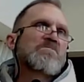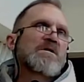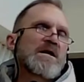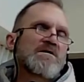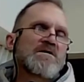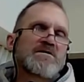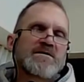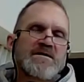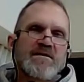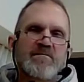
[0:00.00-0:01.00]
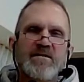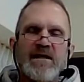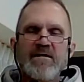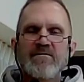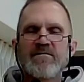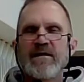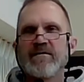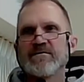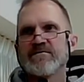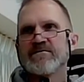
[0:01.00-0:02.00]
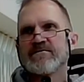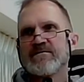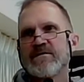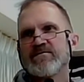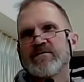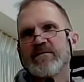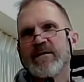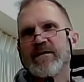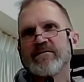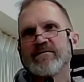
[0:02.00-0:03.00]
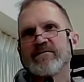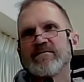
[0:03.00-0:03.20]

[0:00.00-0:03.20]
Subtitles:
How long it will take to play out, who cares? Doesn't really matter.